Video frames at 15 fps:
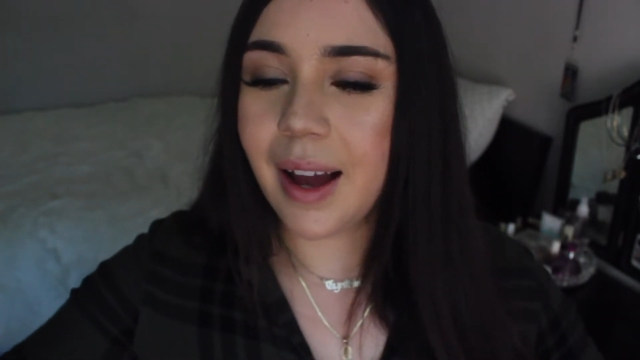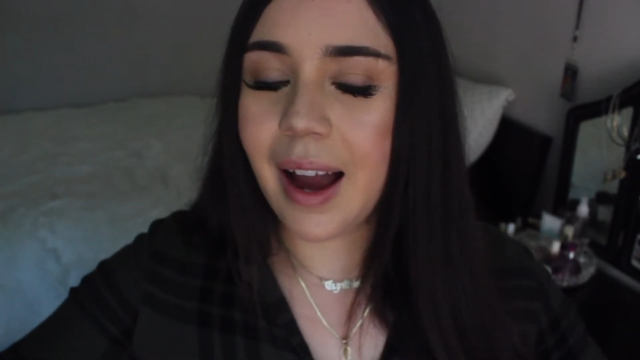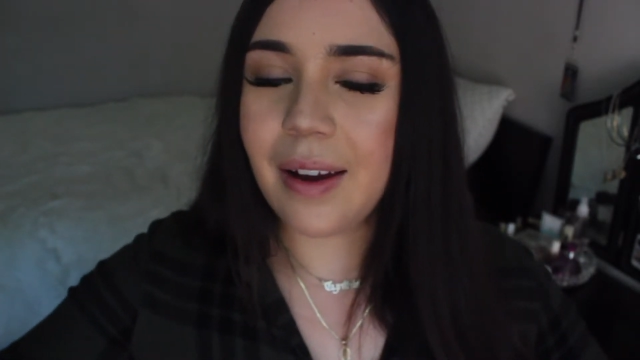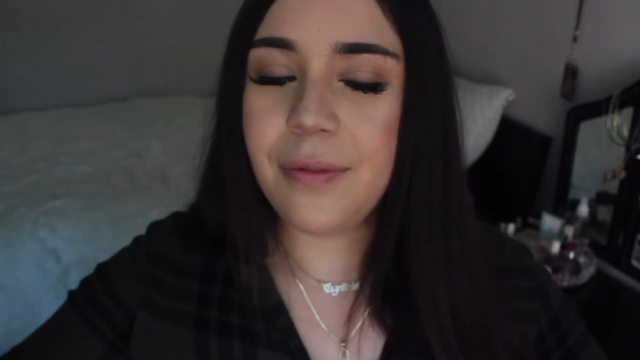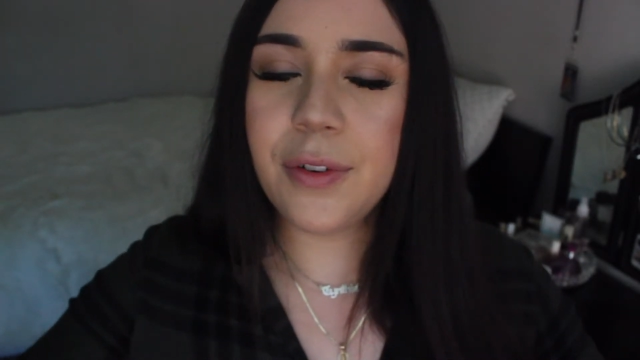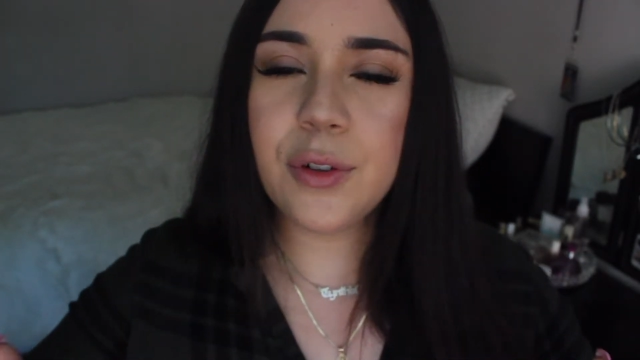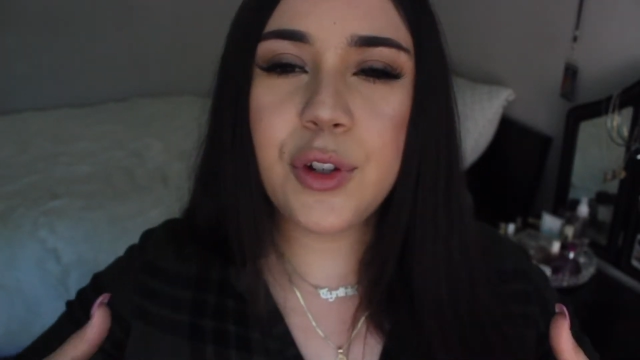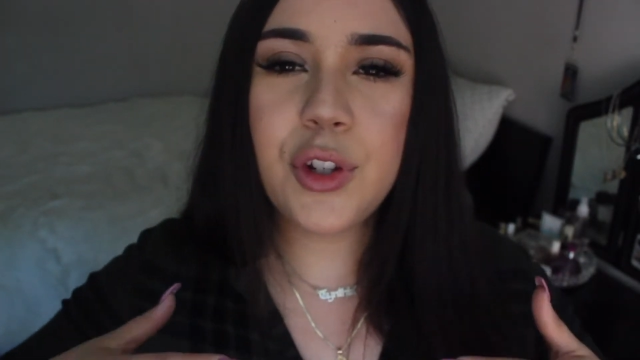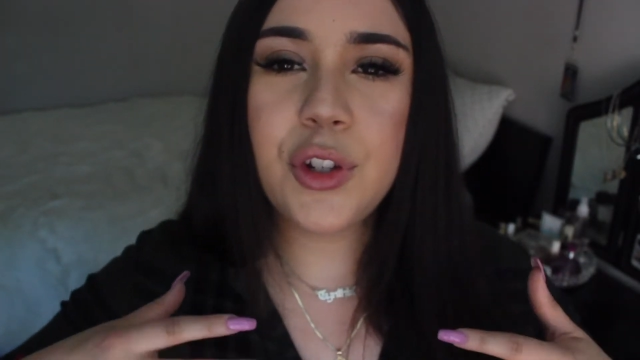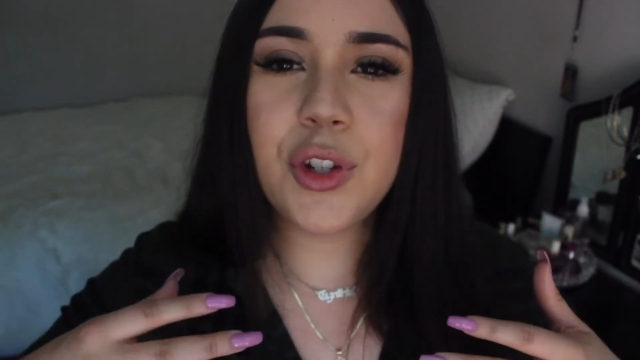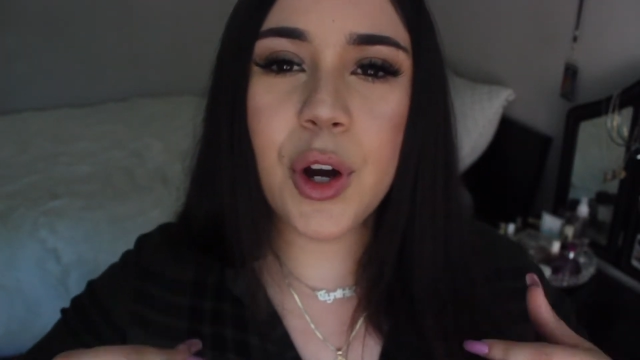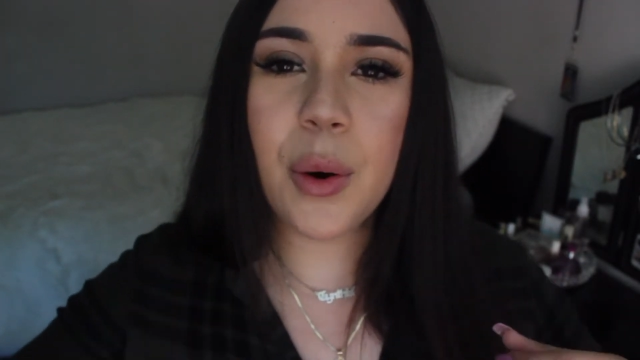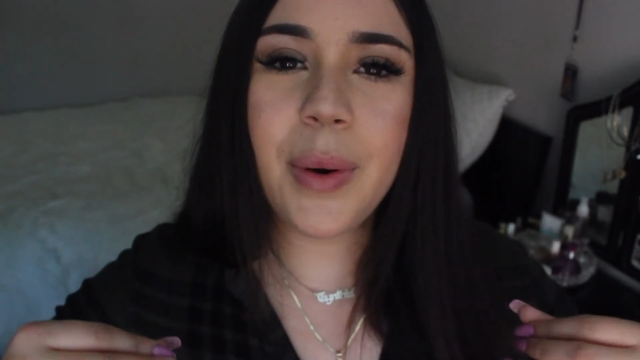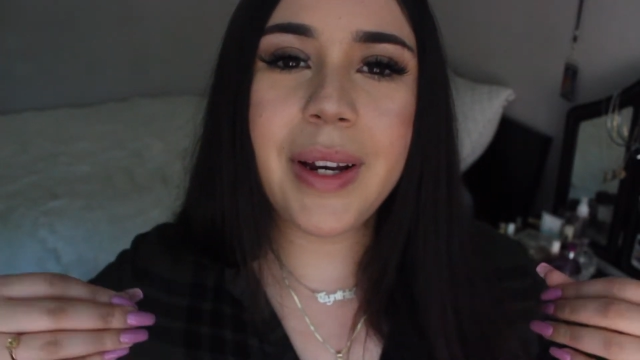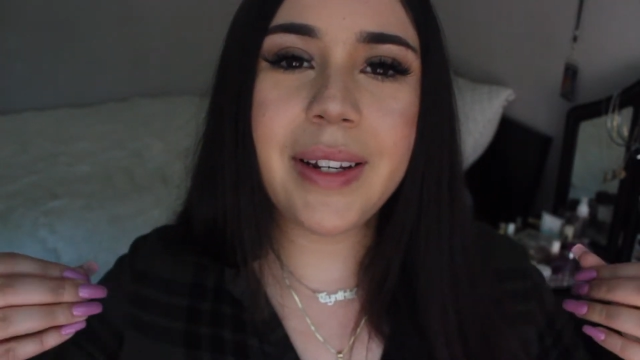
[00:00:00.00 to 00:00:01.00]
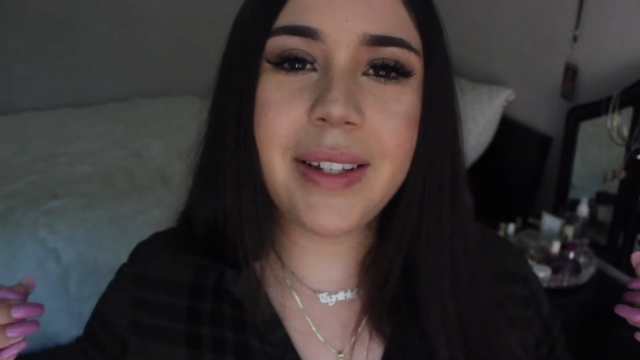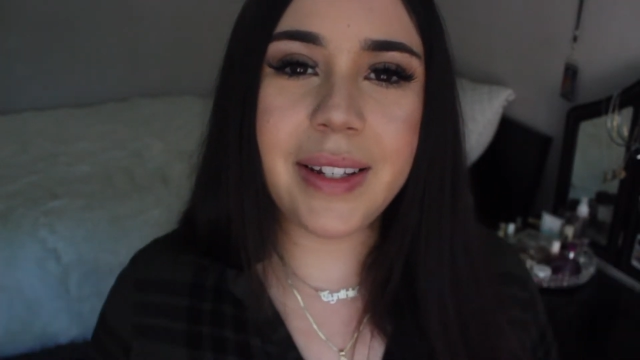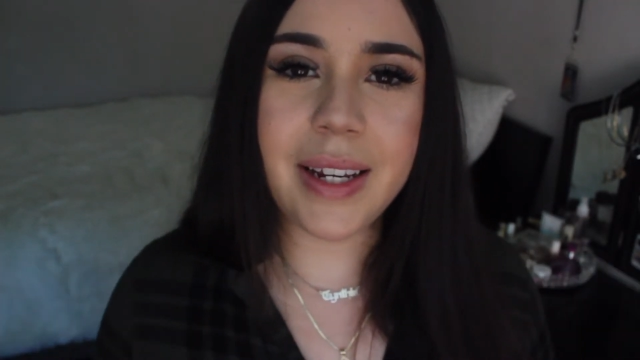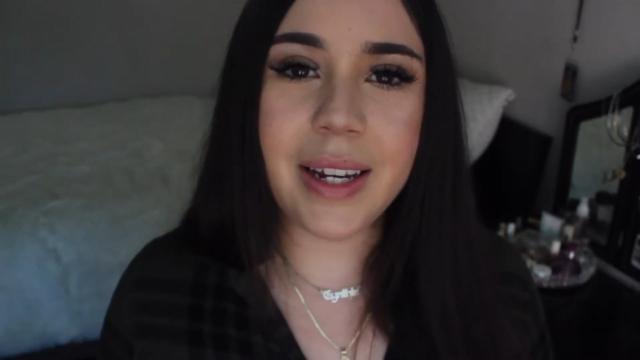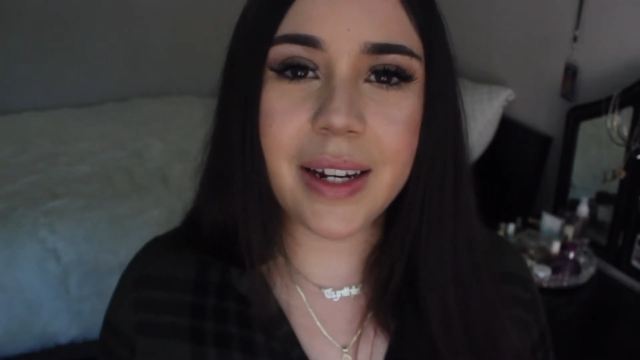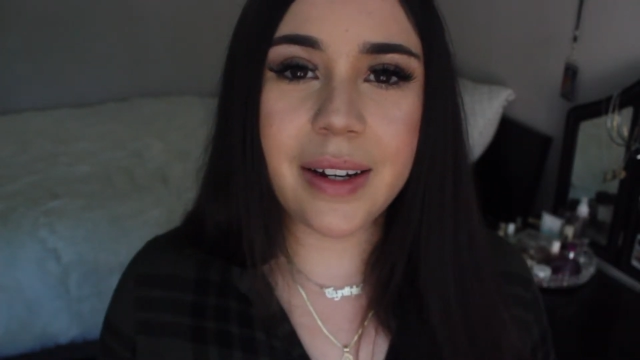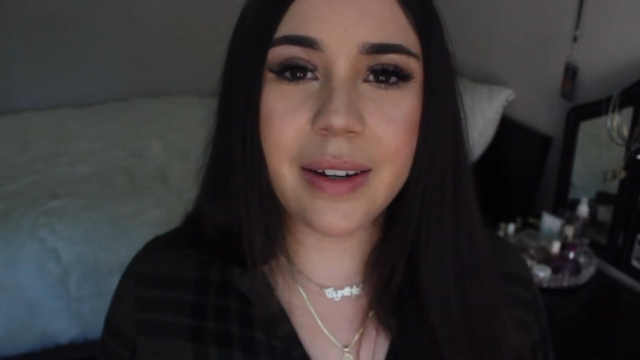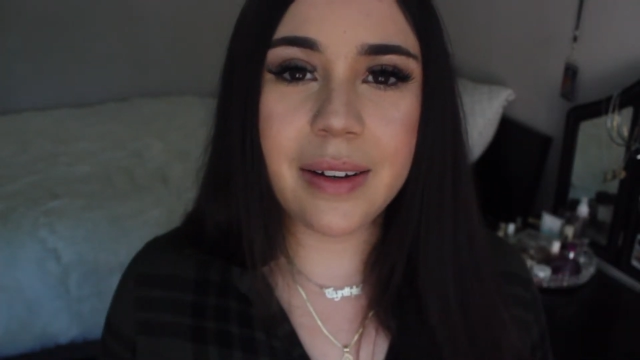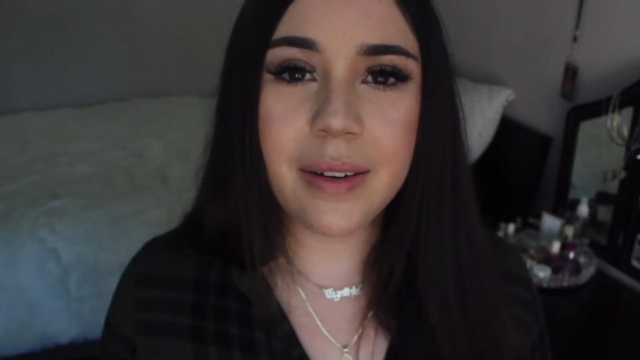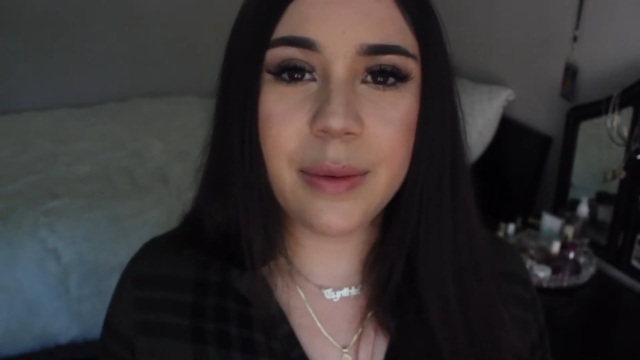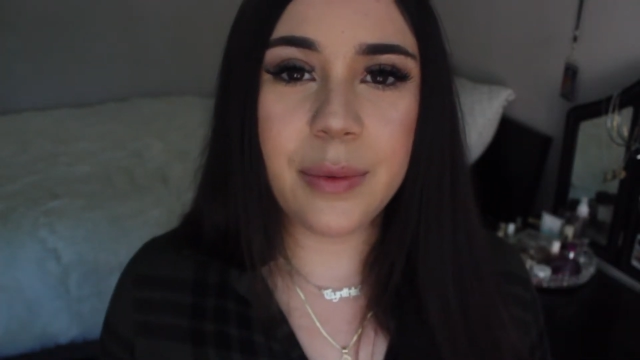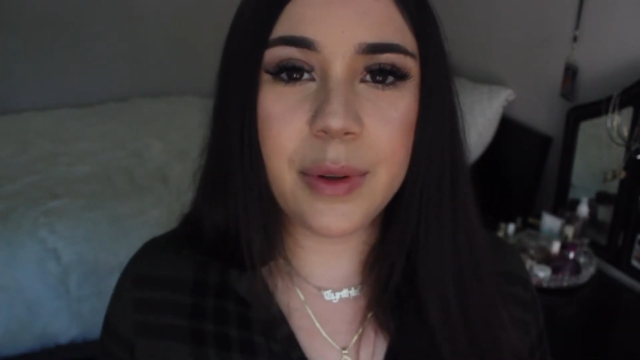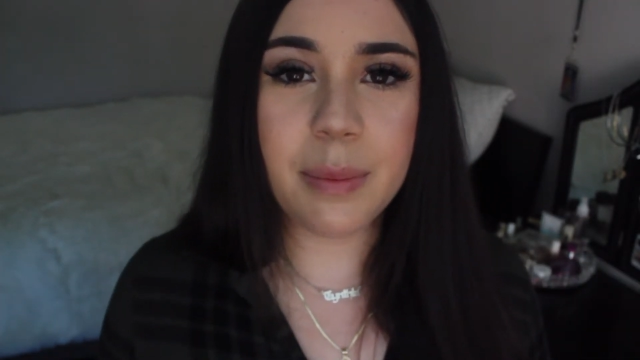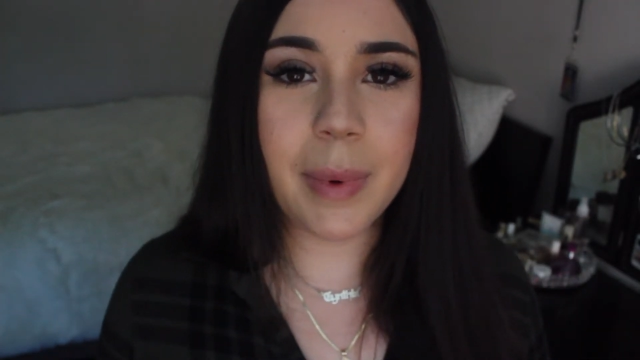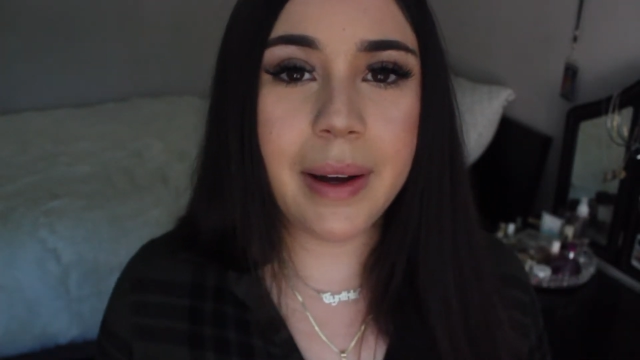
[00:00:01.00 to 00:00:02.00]
I feel so in sync
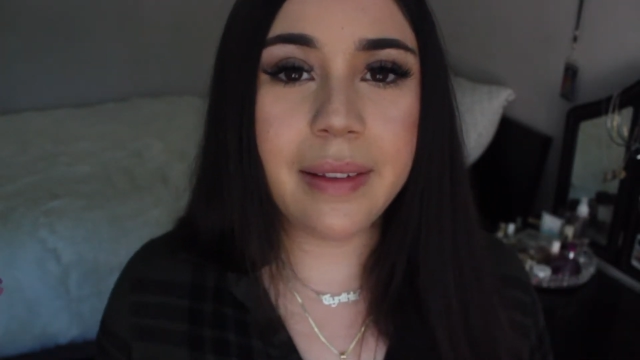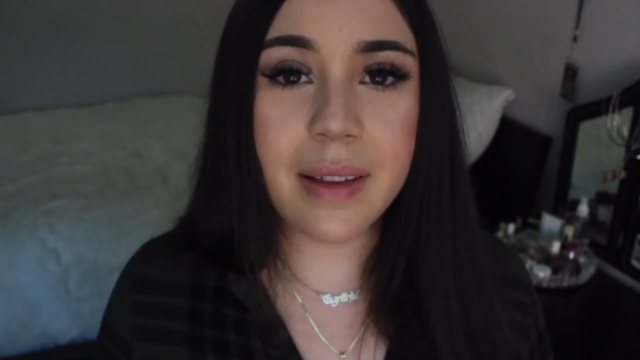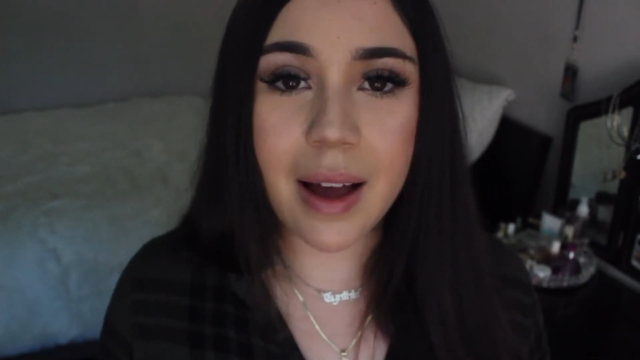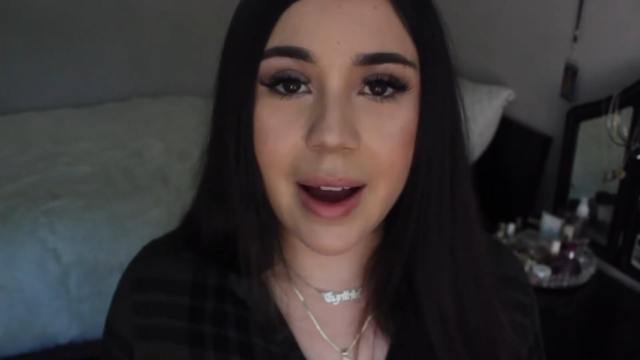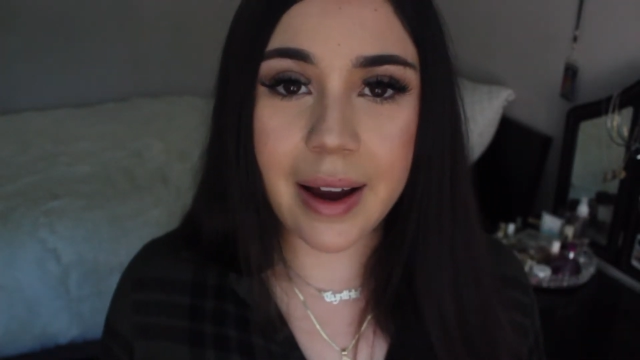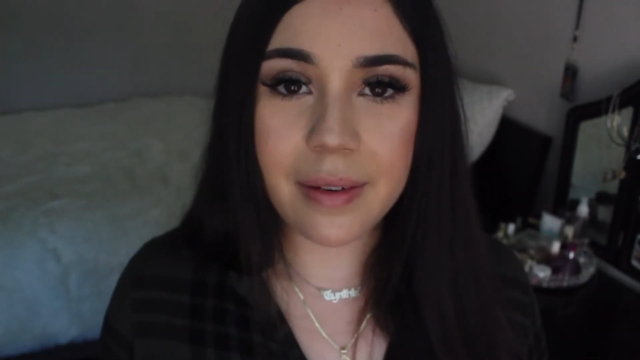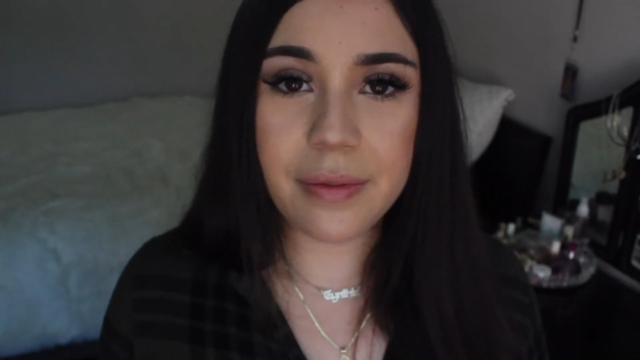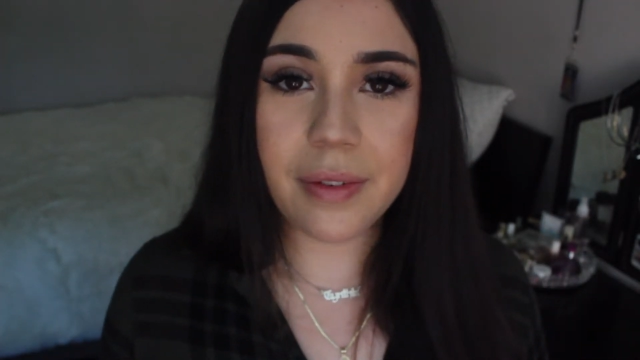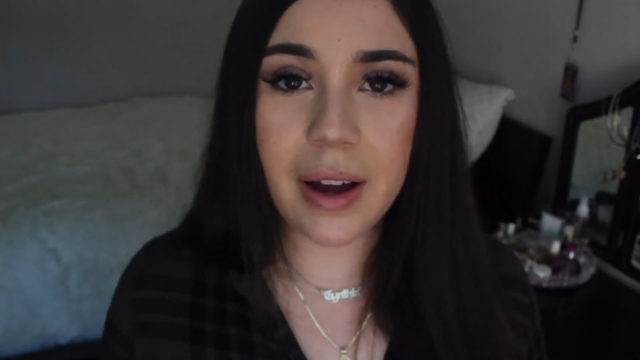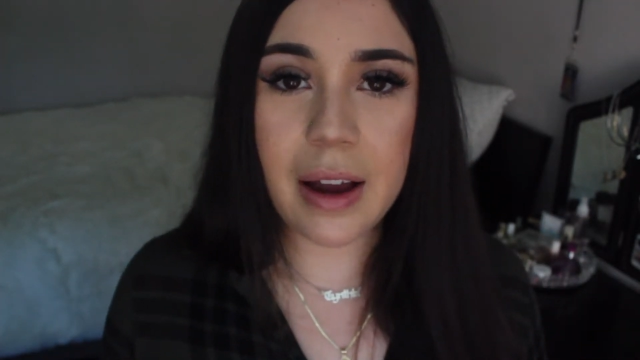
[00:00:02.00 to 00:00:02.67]
with my life.